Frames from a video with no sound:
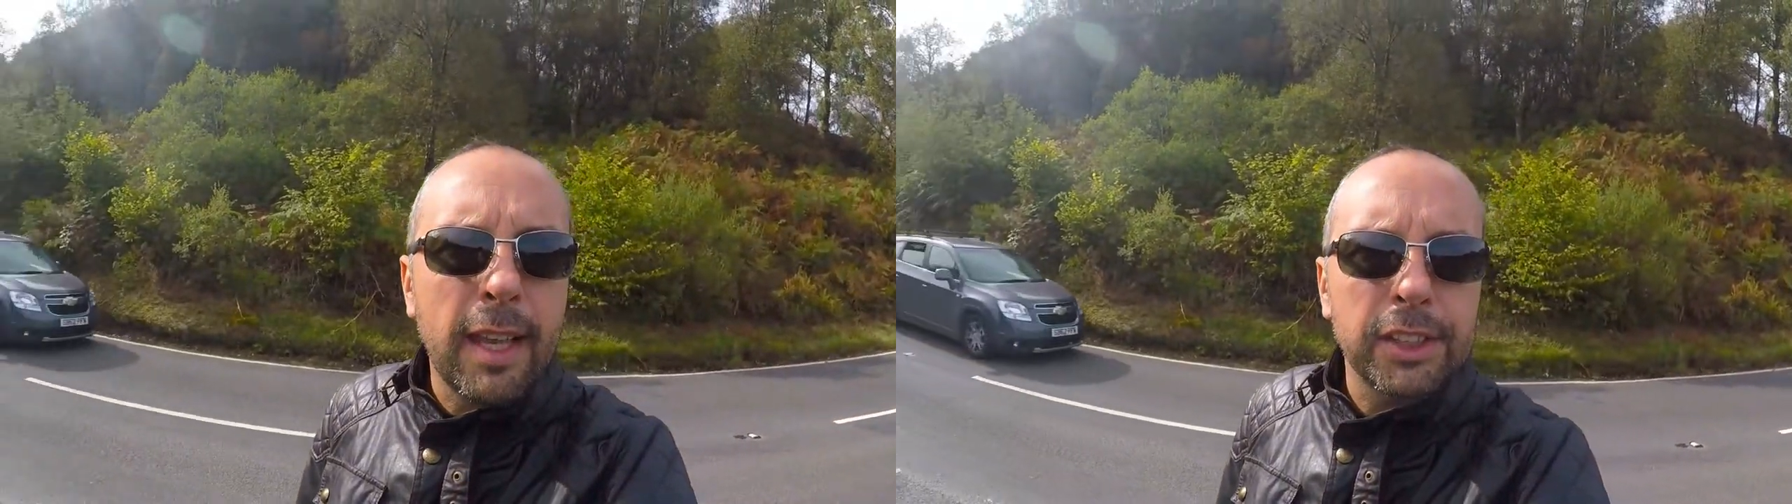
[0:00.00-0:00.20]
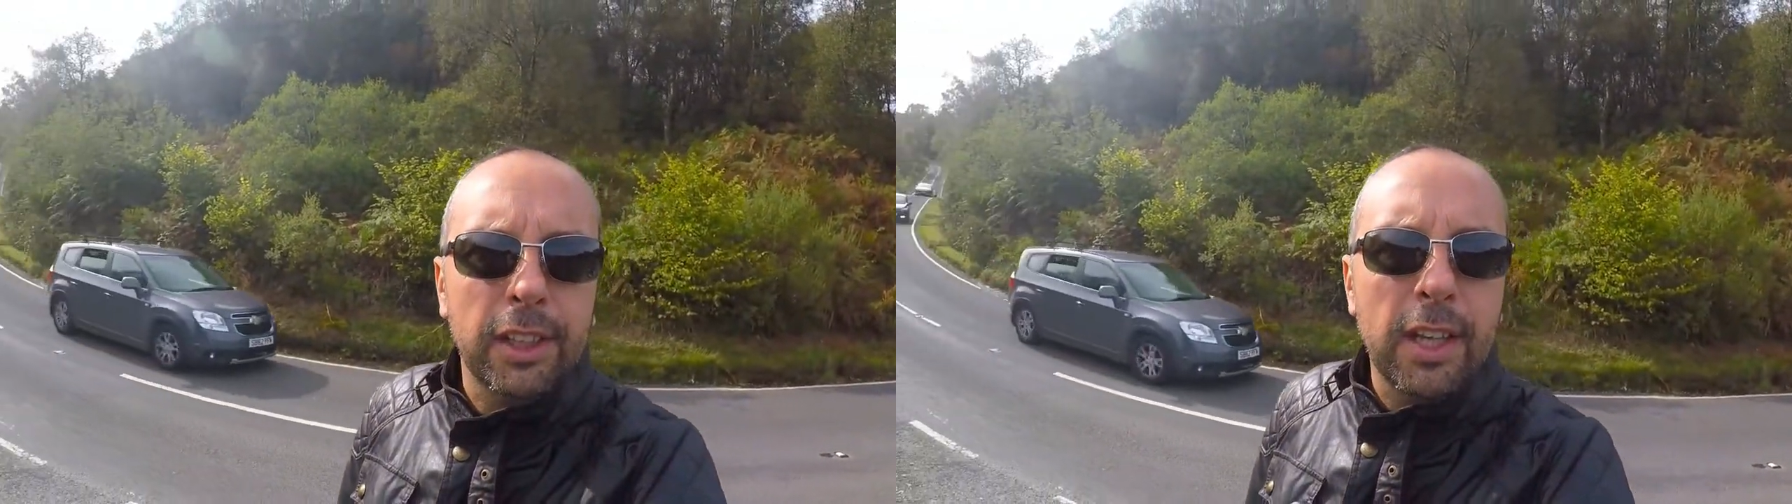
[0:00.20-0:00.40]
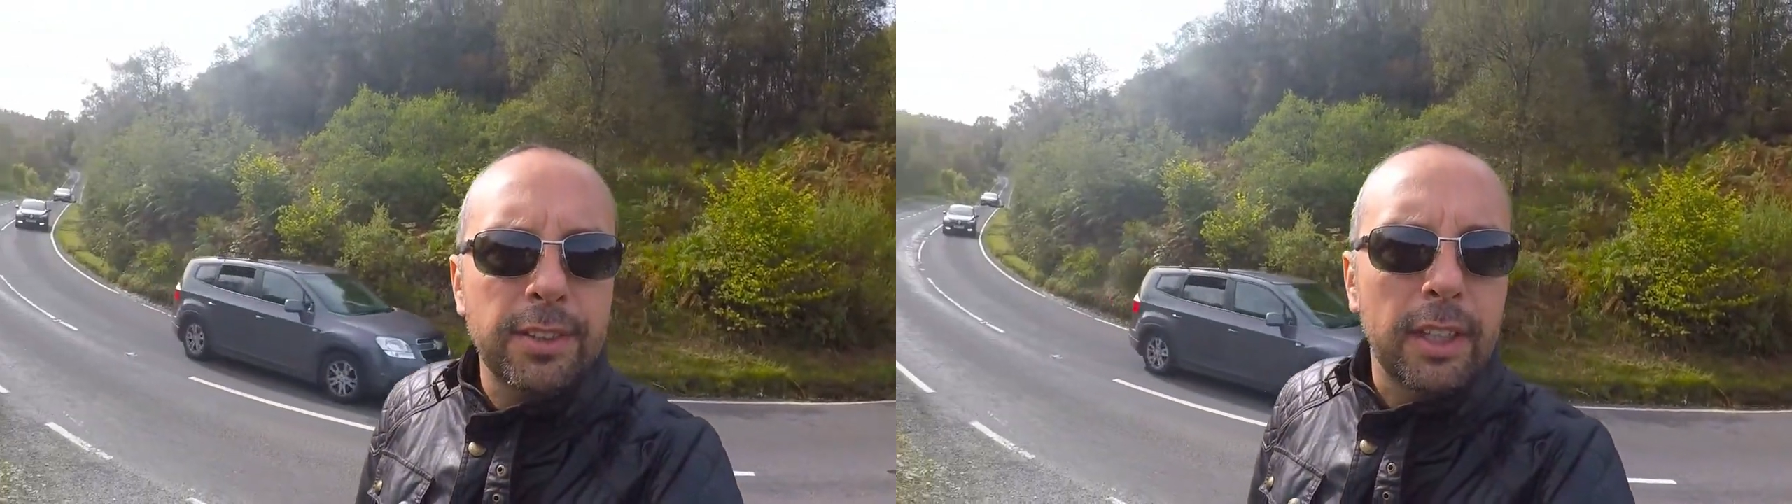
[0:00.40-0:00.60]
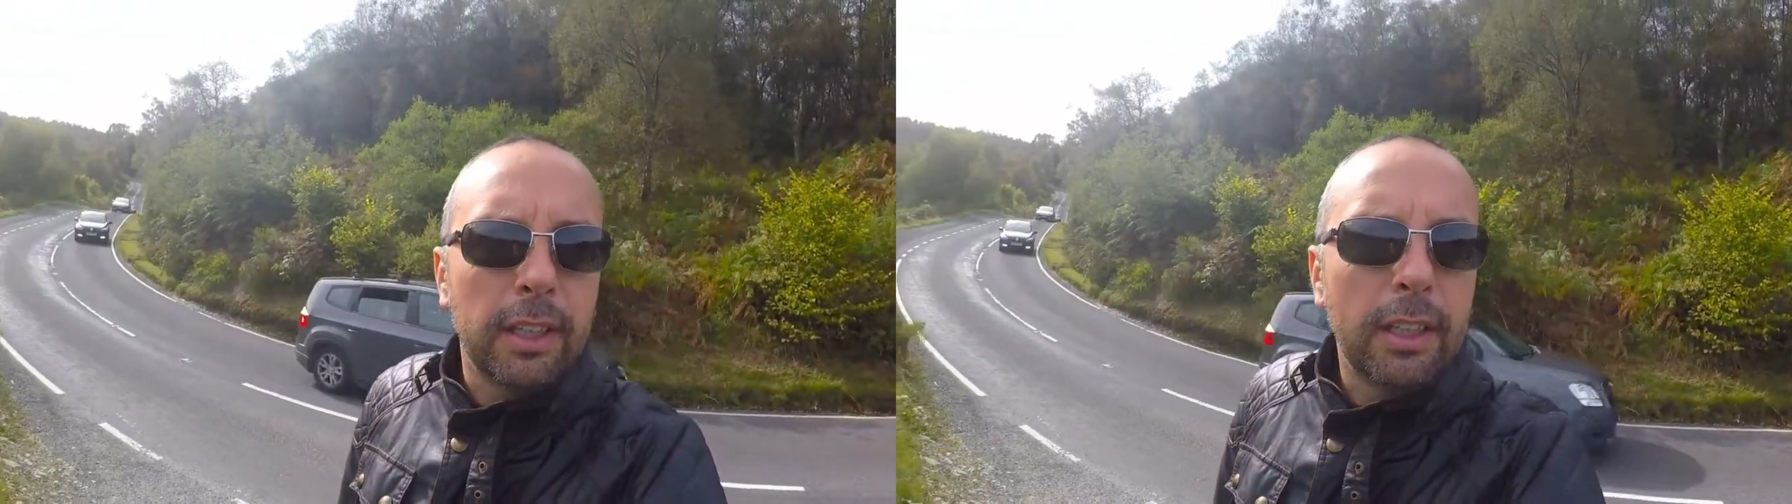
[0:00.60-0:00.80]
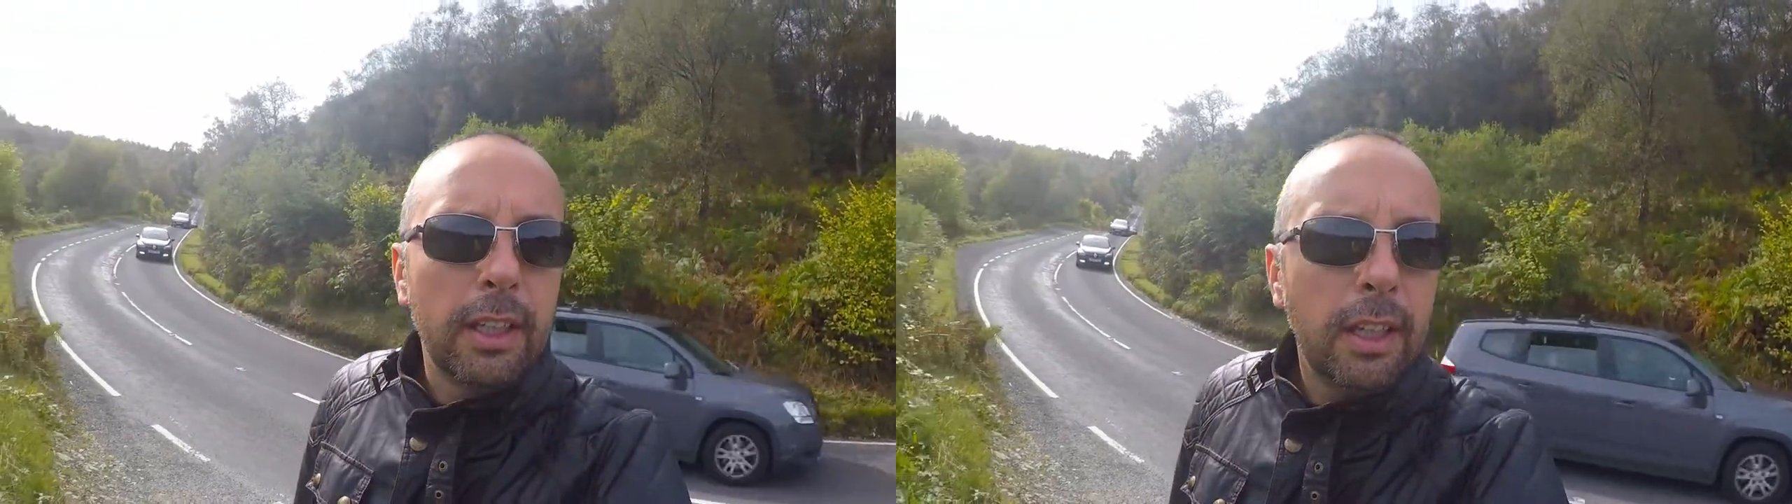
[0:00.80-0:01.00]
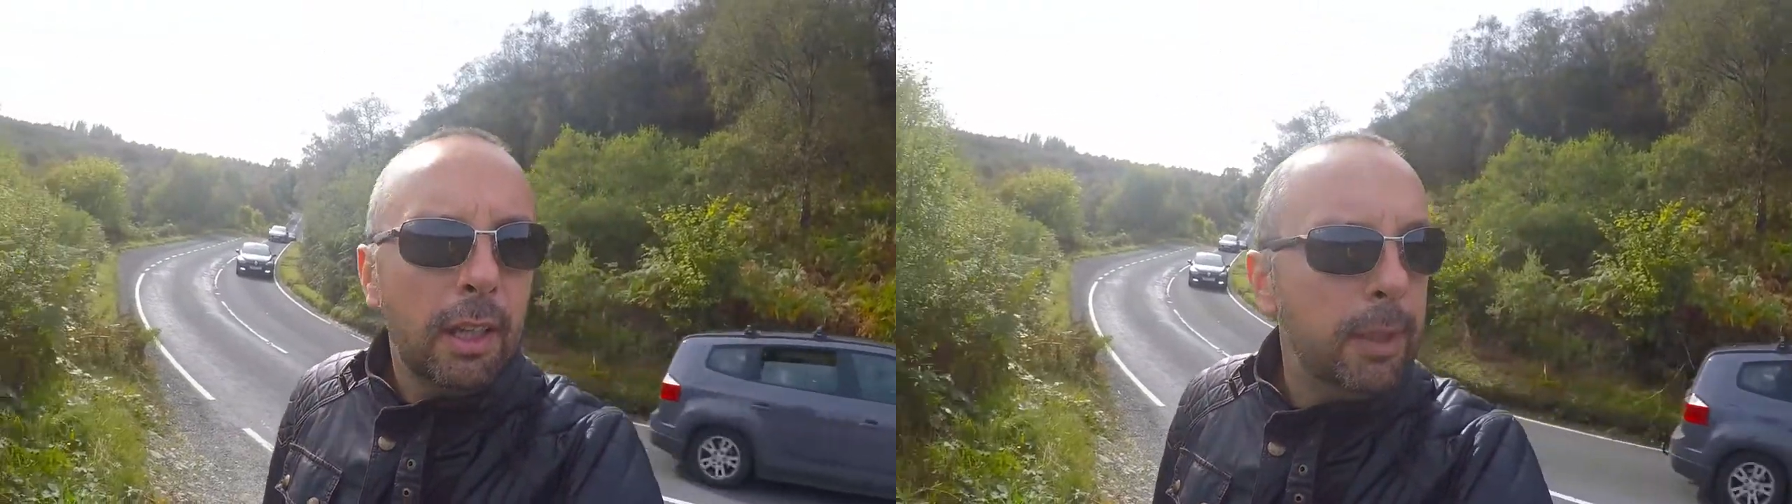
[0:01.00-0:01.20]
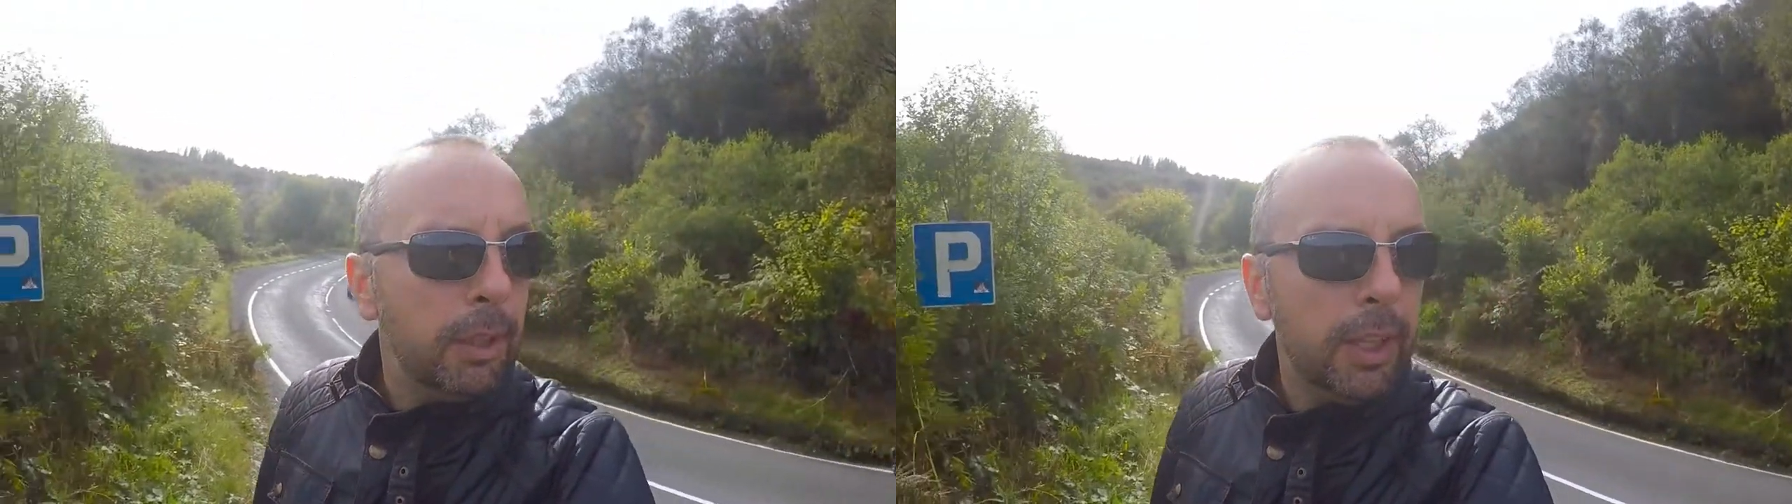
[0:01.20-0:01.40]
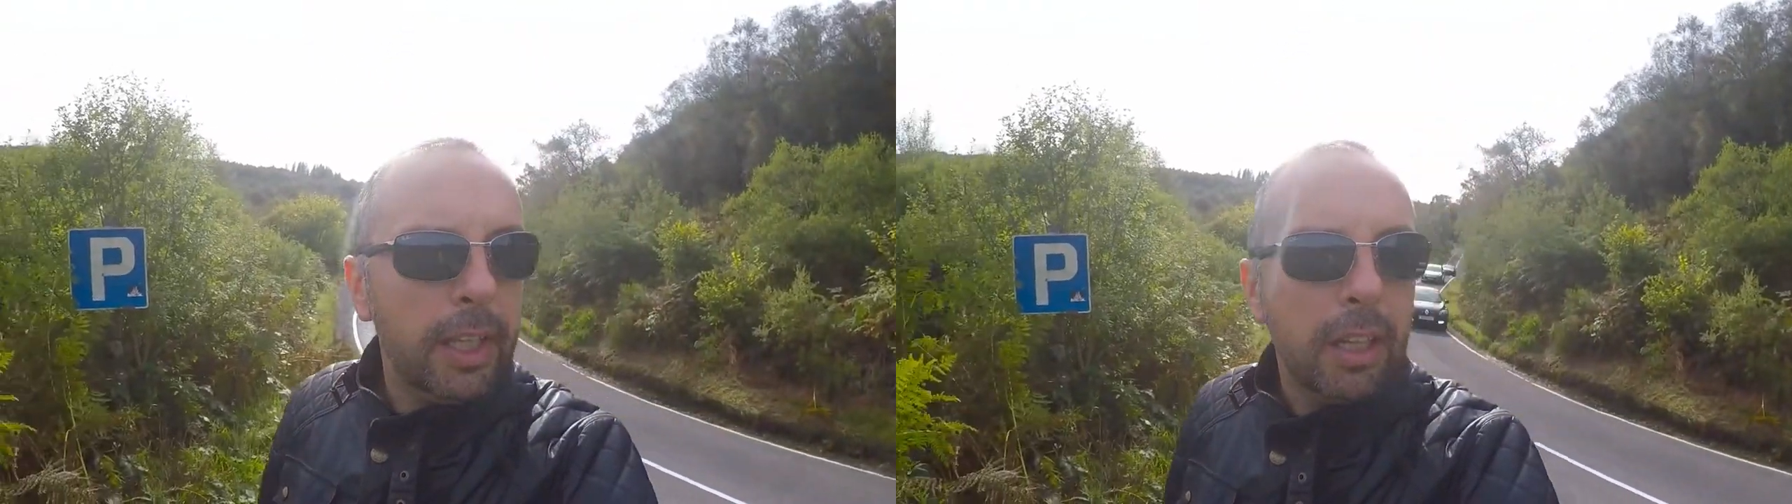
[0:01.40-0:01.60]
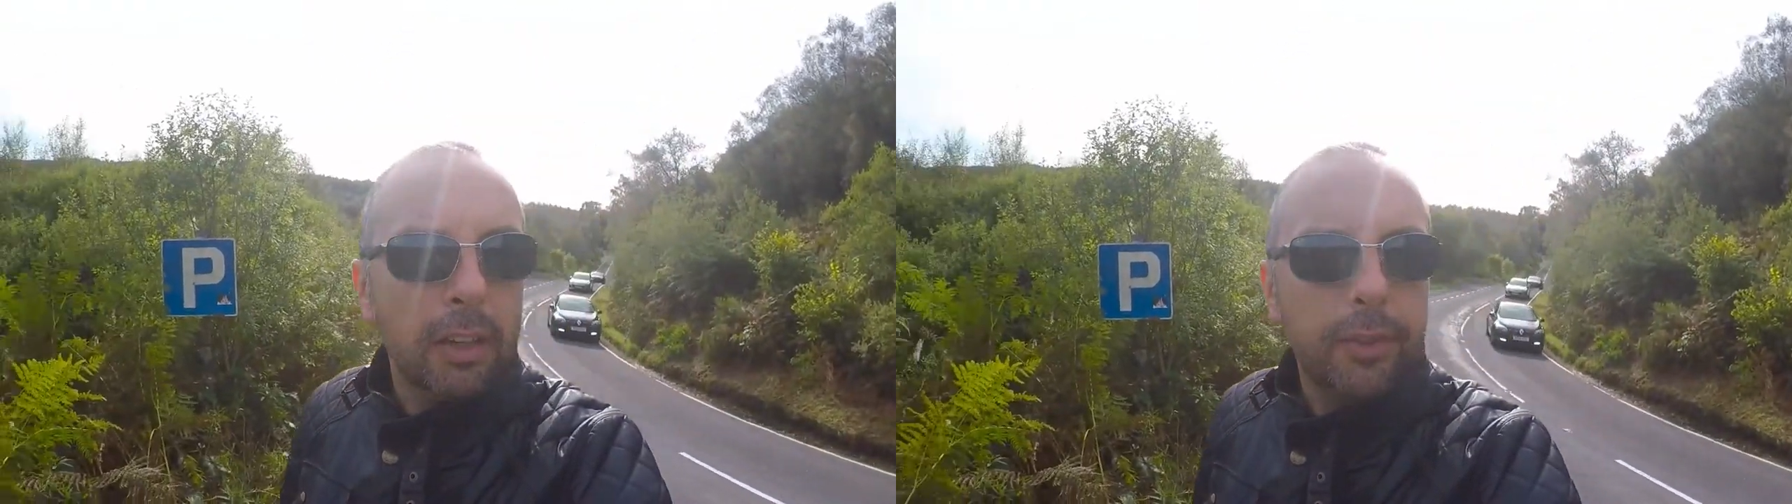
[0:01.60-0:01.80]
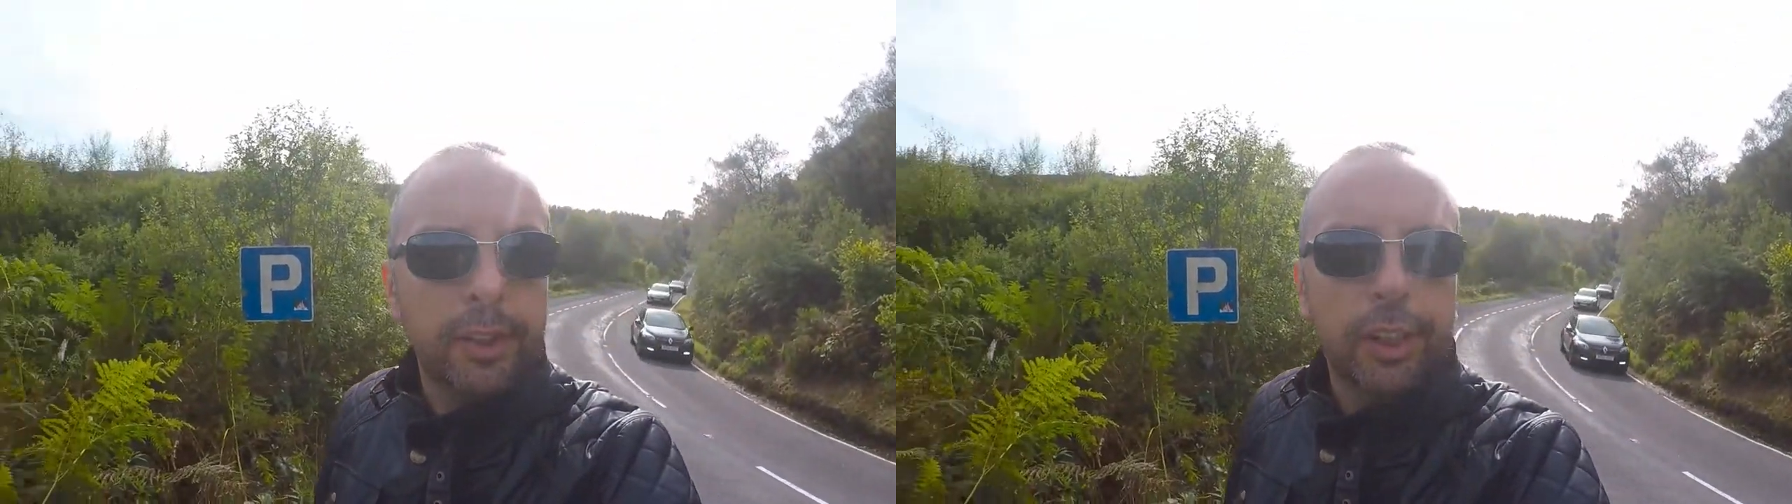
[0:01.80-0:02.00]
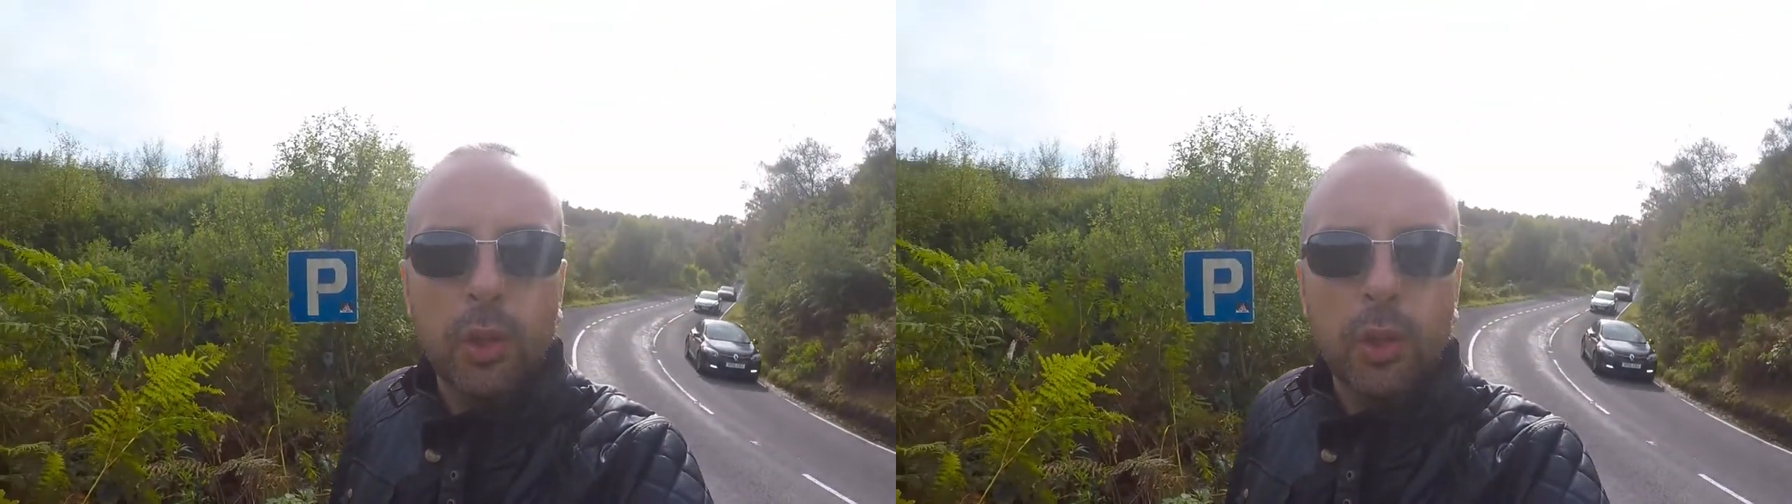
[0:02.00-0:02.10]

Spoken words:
That's the other thing. I mean, 911s,